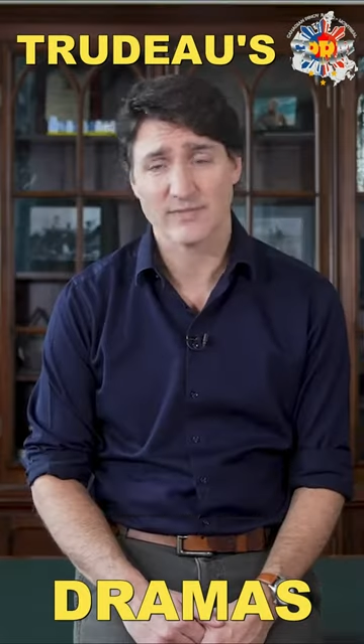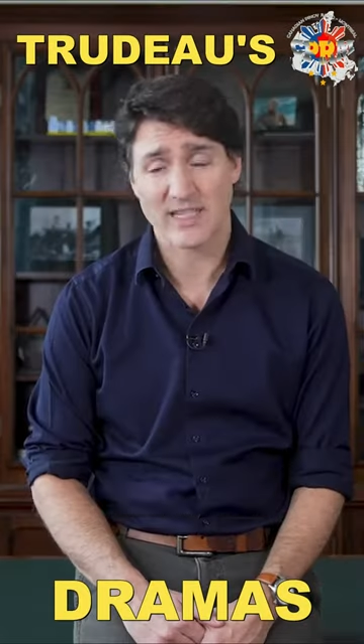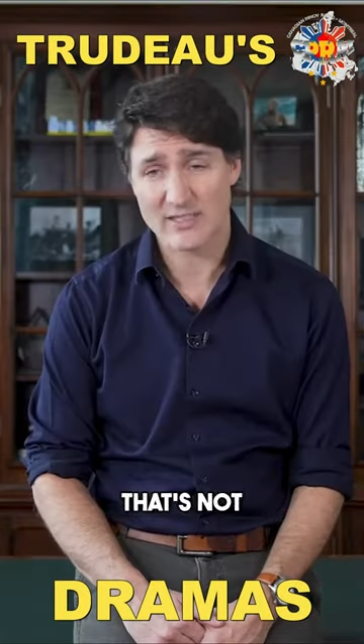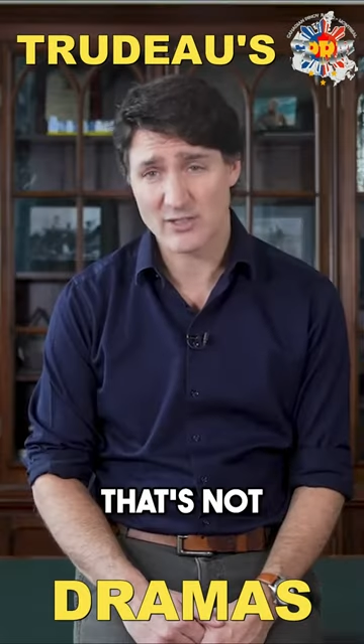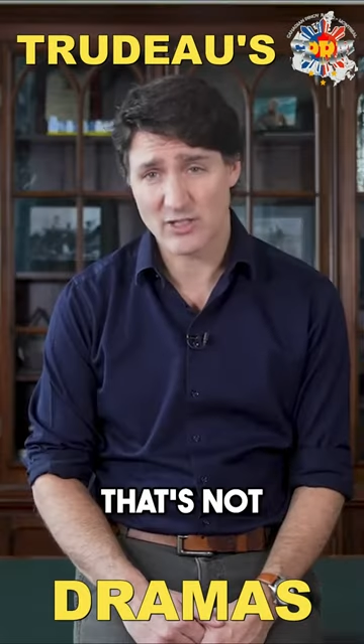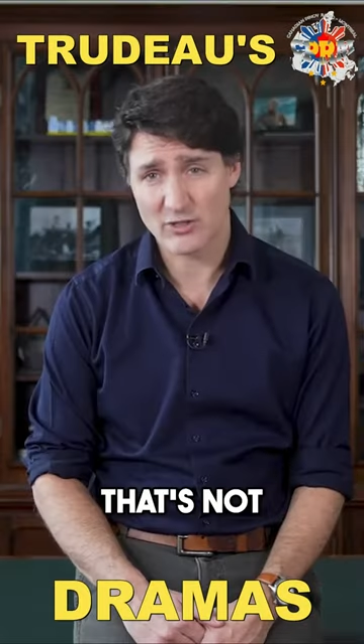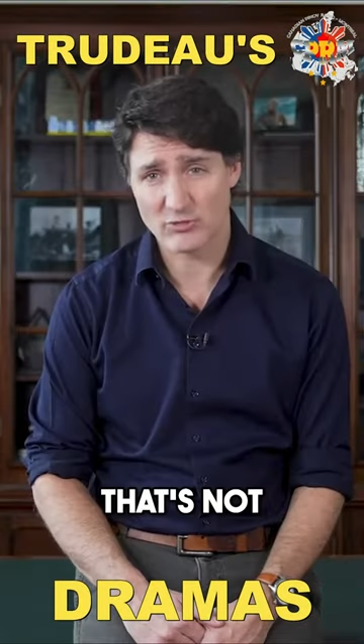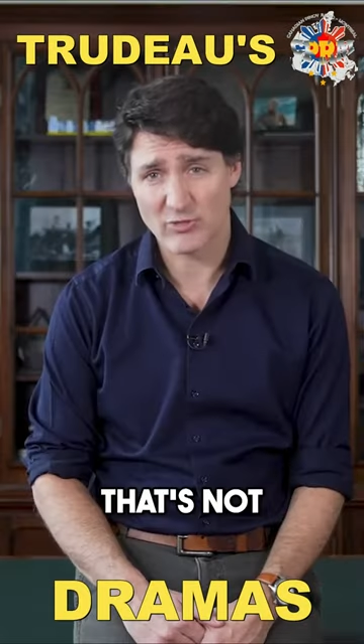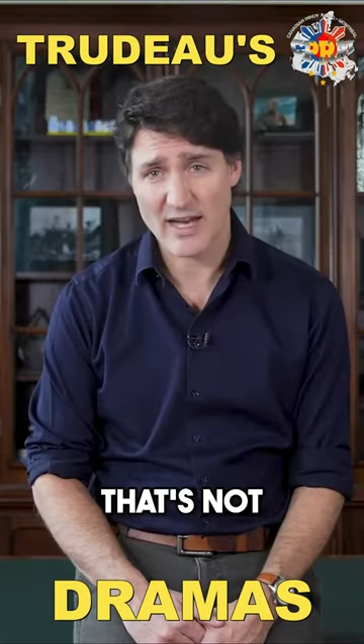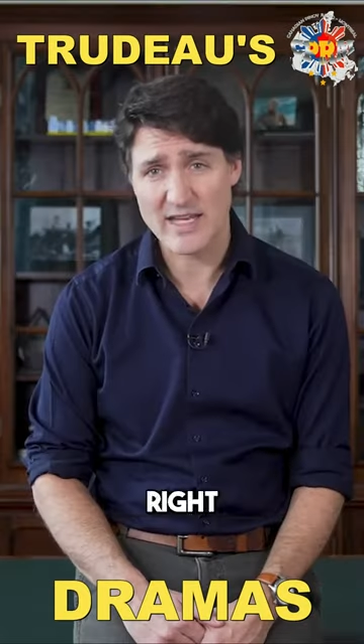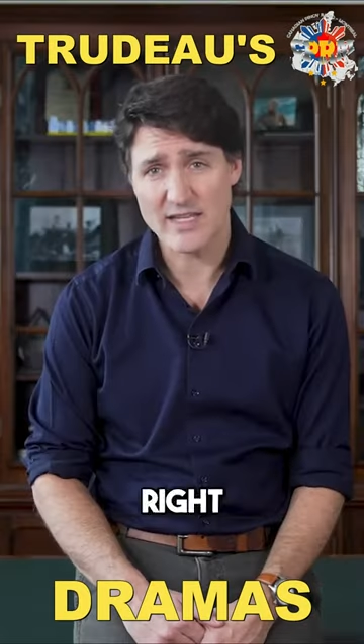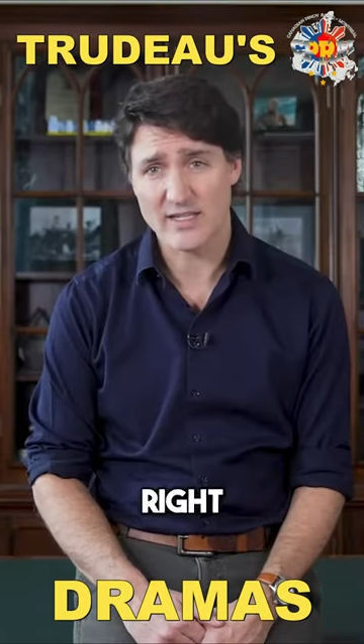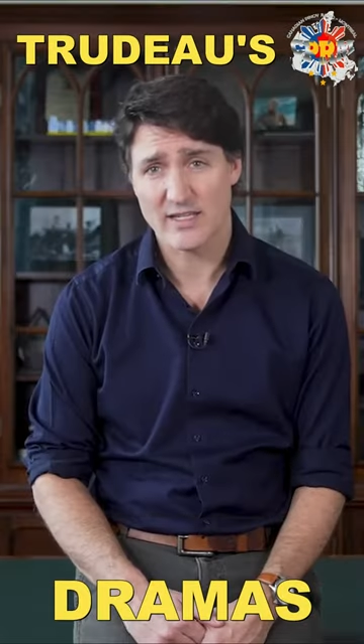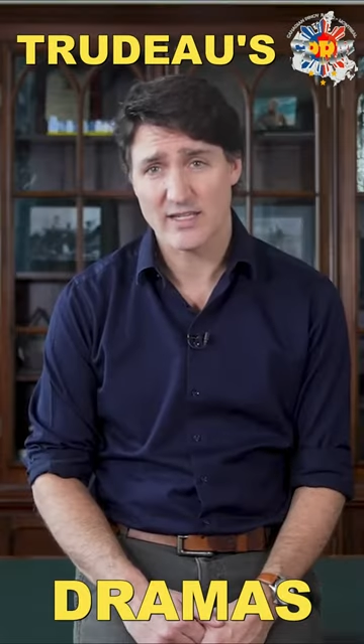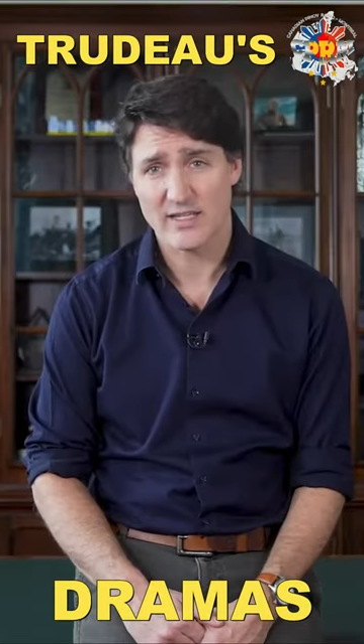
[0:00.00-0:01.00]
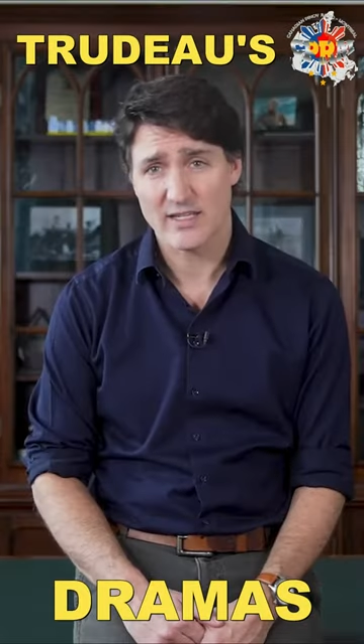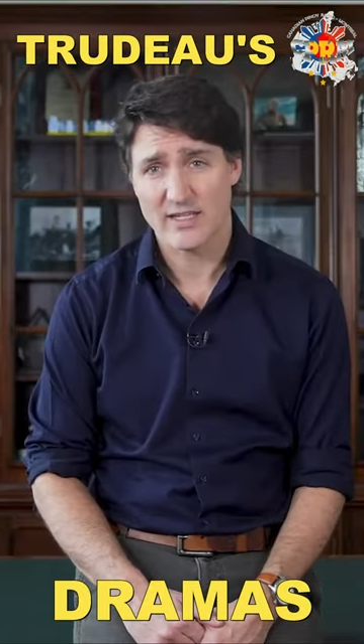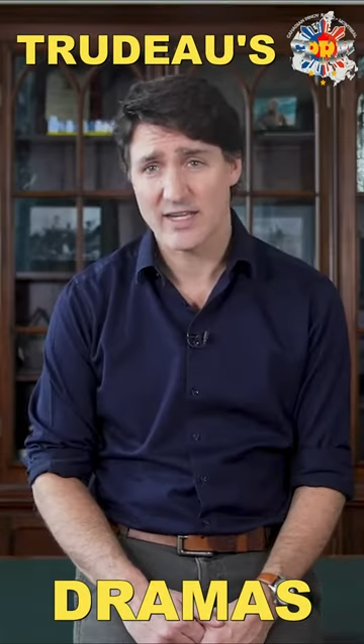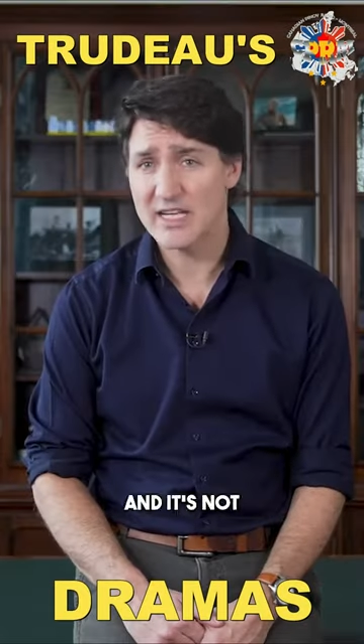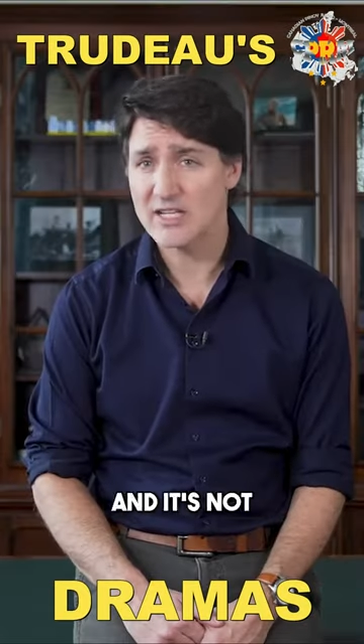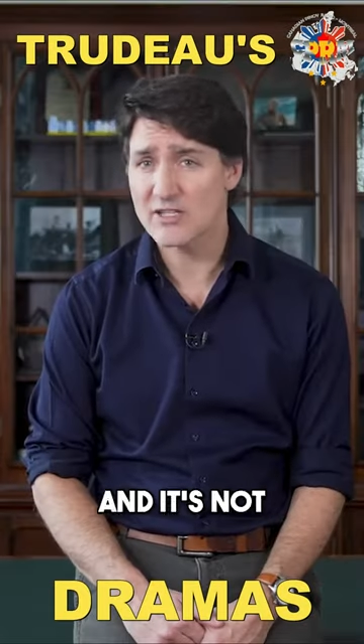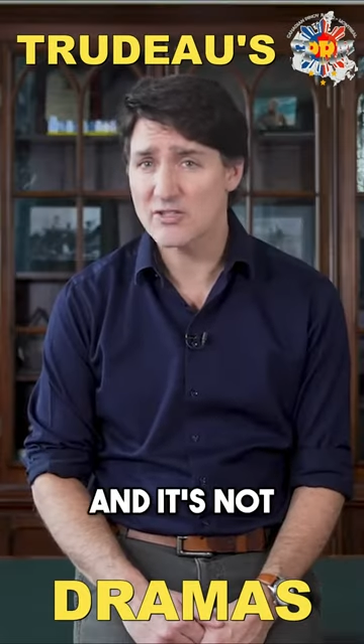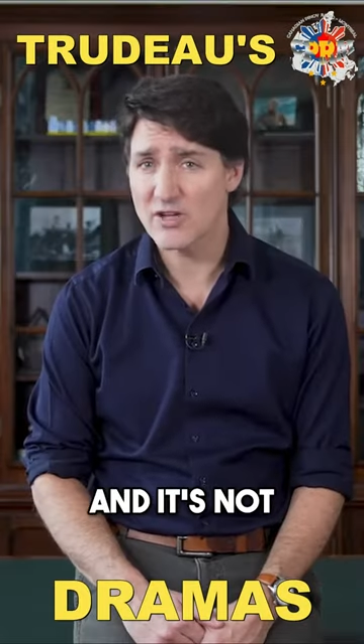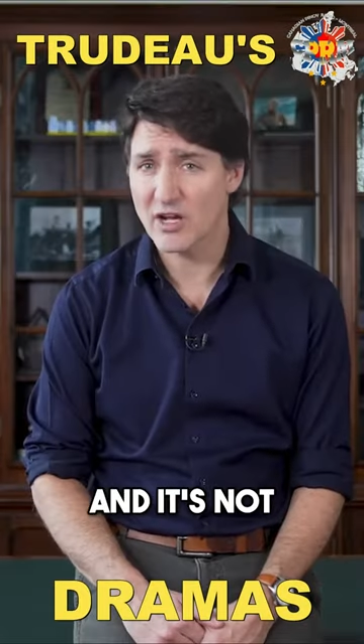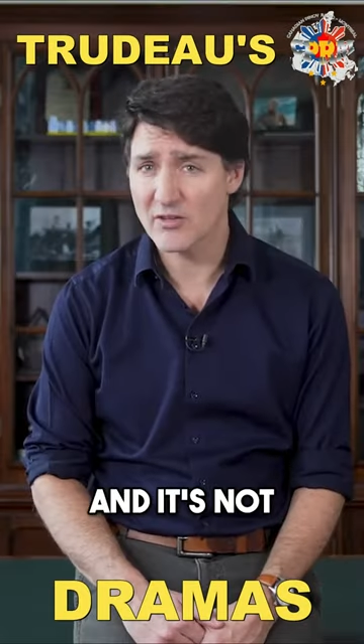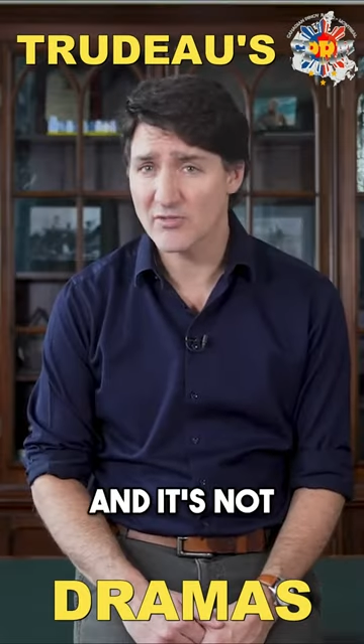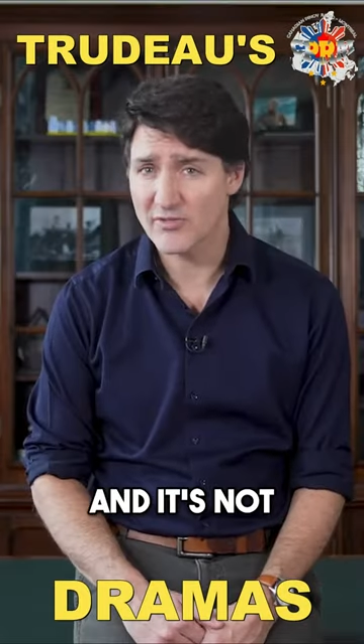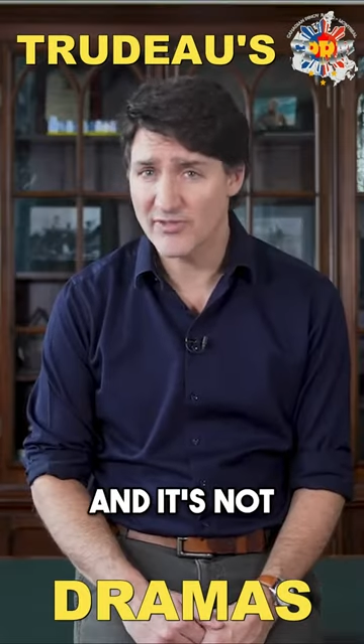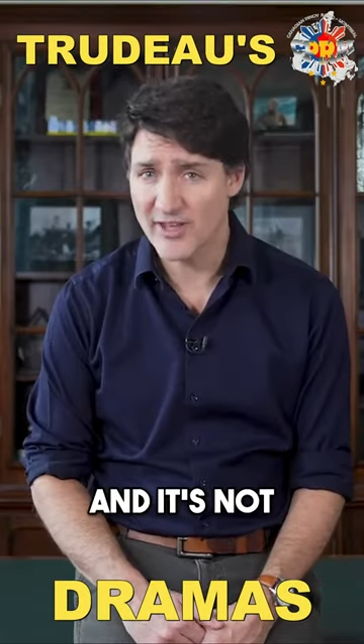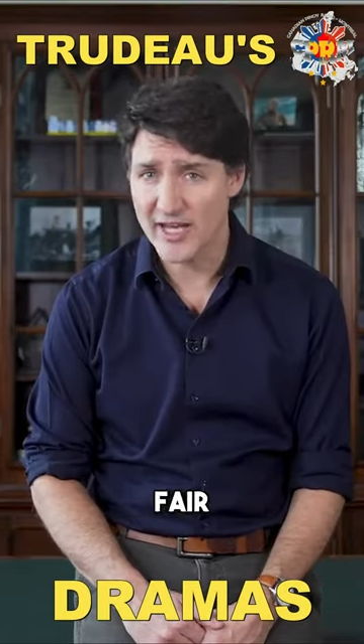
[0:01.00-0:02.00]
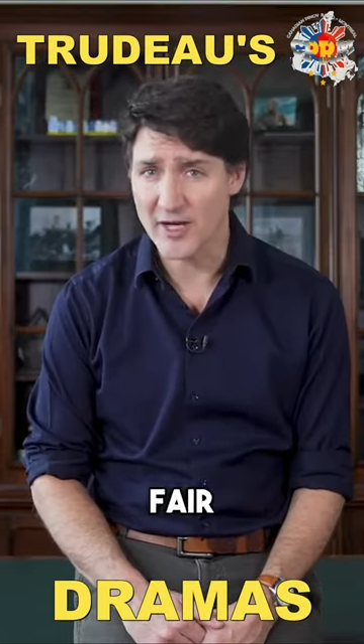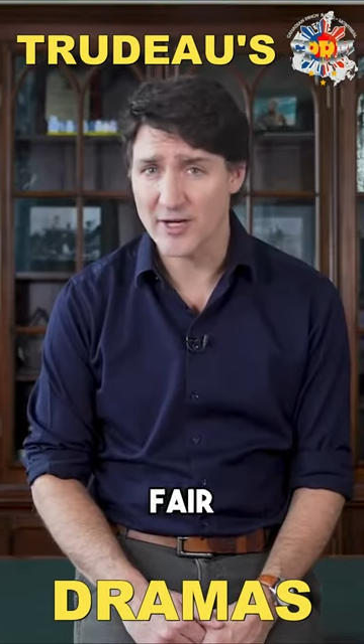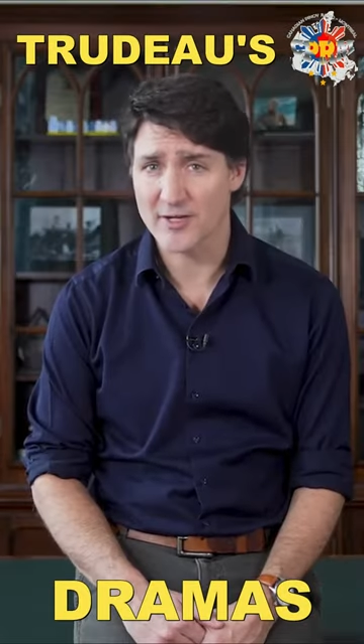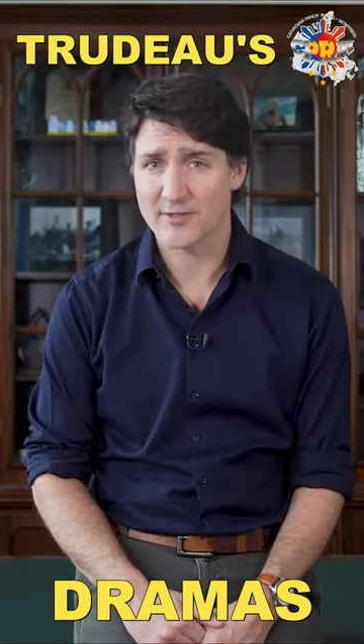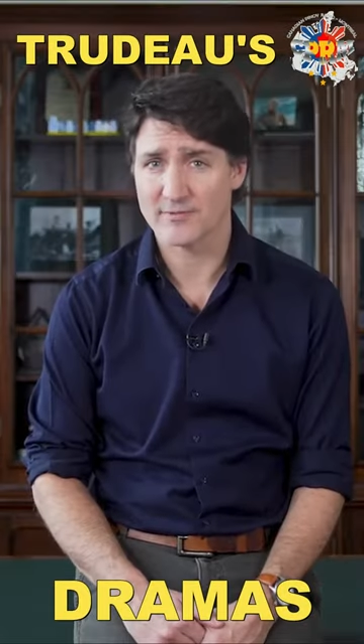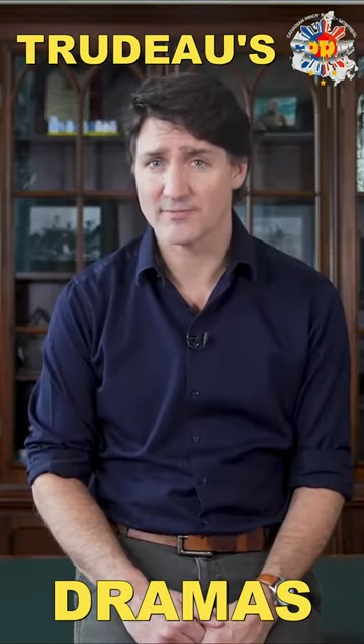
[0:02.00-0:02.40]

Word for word: That's not right, and it's not fair.